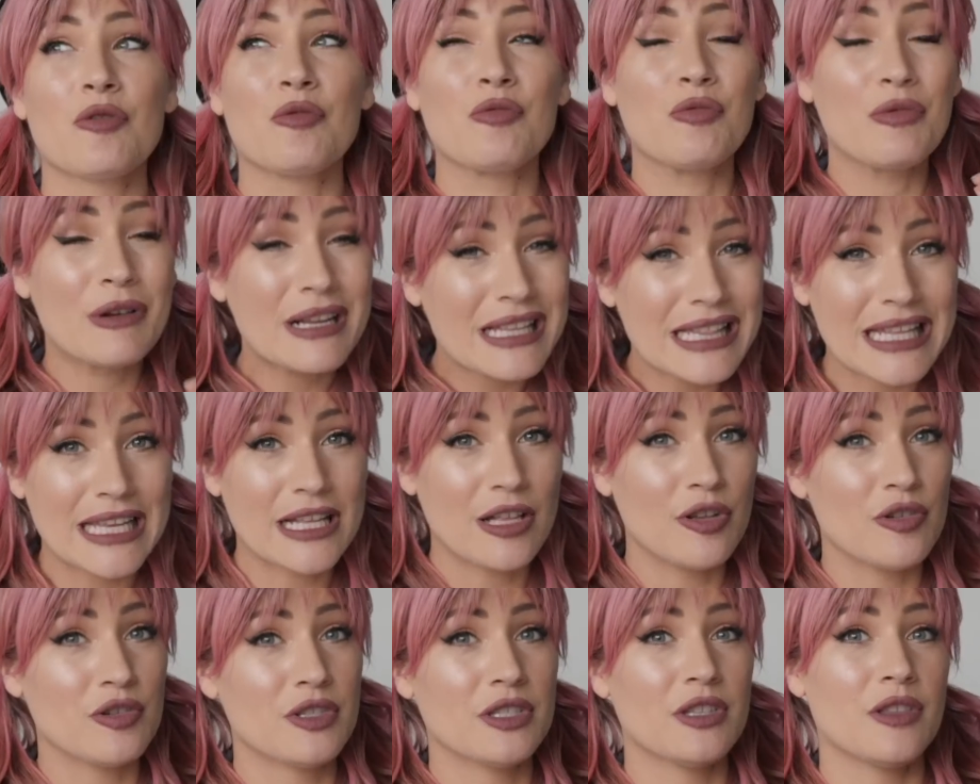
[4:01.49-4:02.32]
really
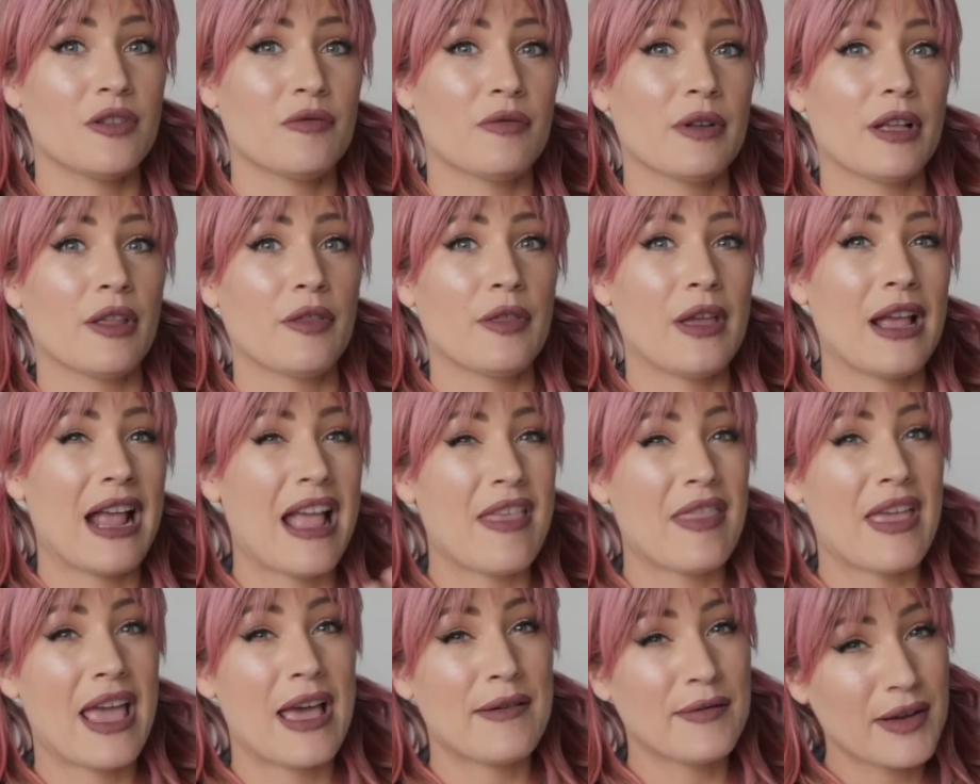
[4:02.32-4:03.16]
close to the real thing,
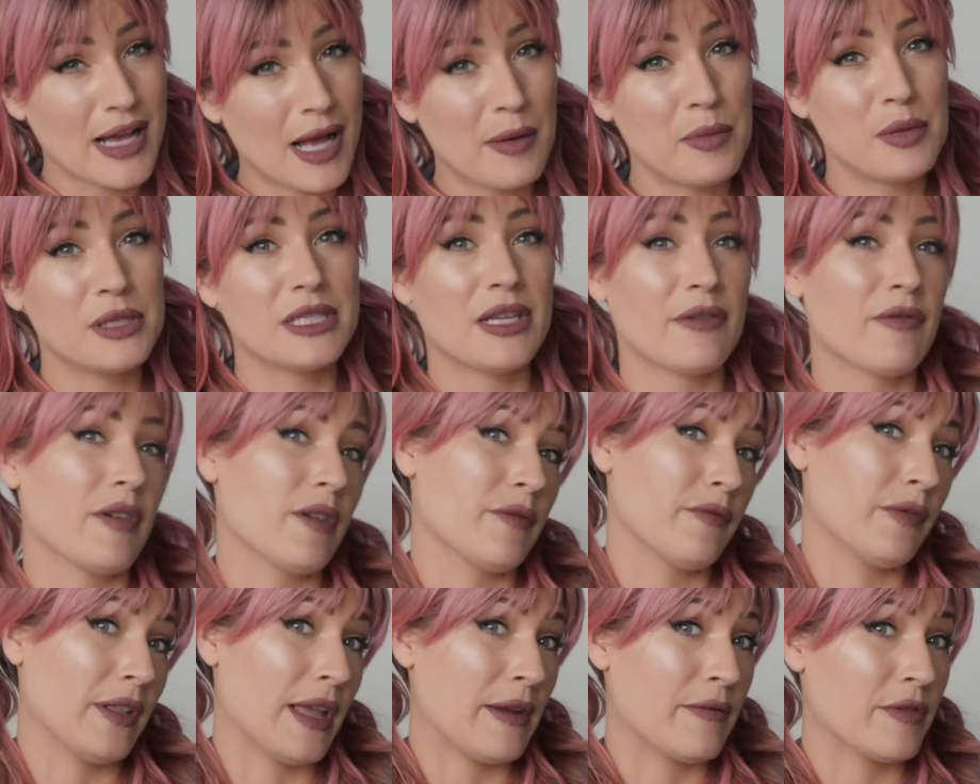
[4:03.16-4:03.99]
and they have a couple different
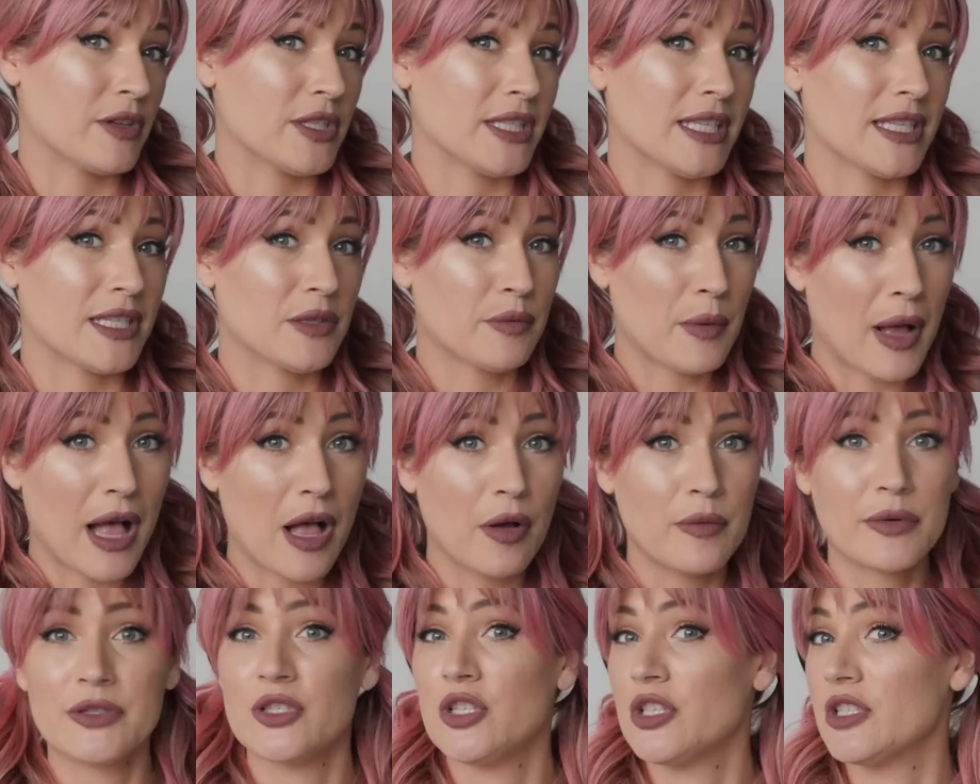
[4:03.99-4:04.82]
flavors as well,
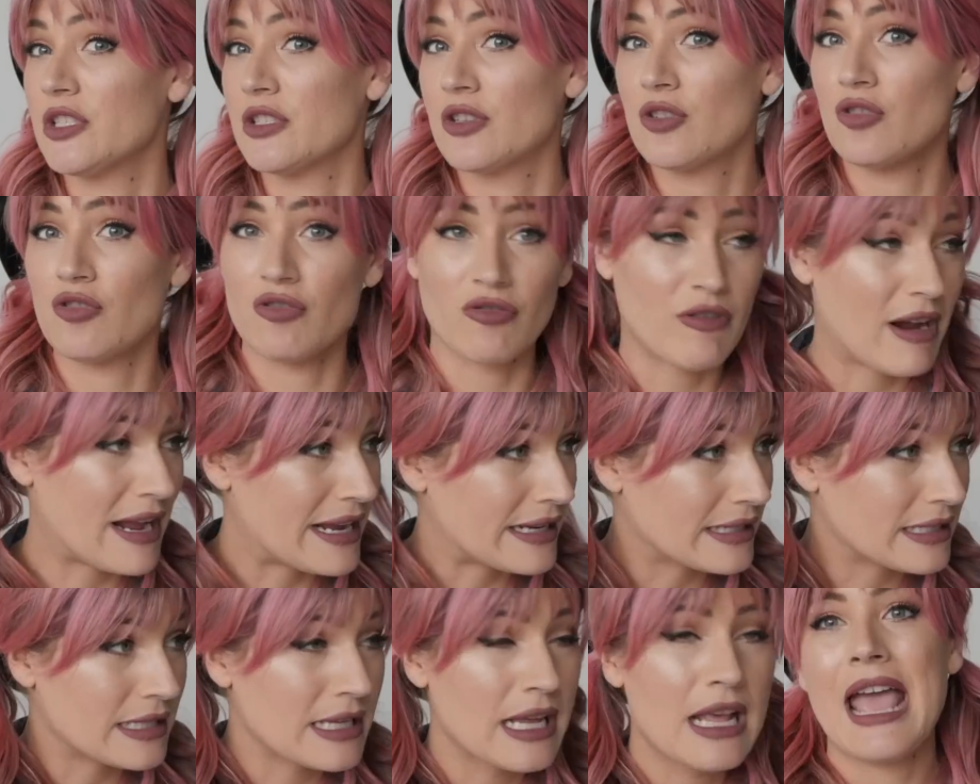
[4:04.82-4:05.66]
which is
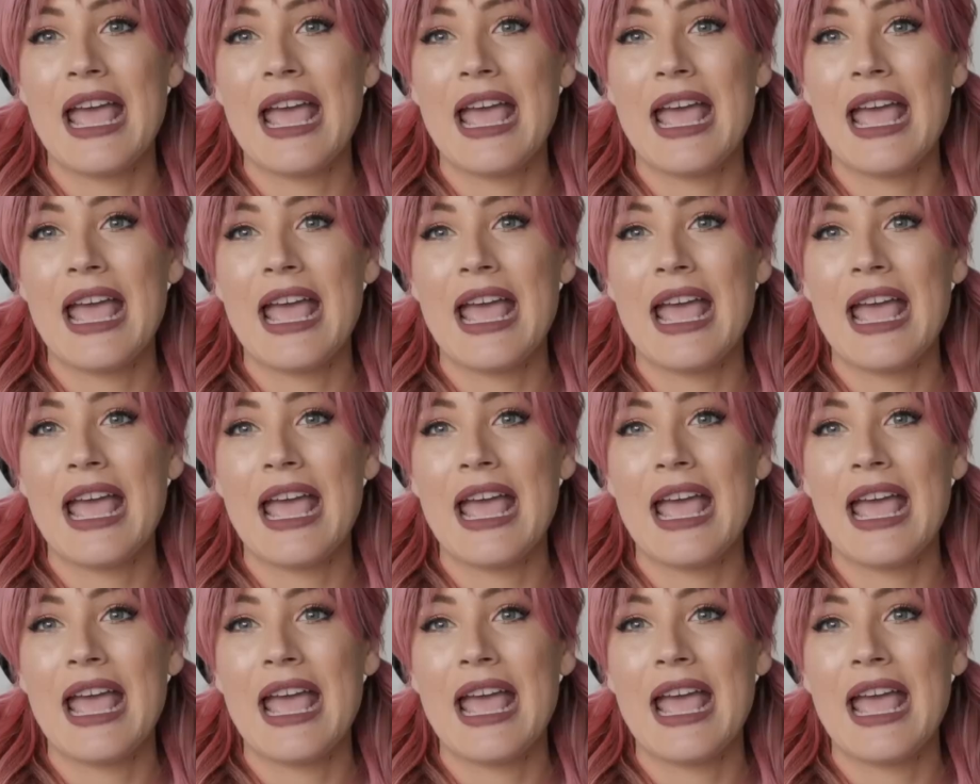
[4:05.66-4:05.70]
great.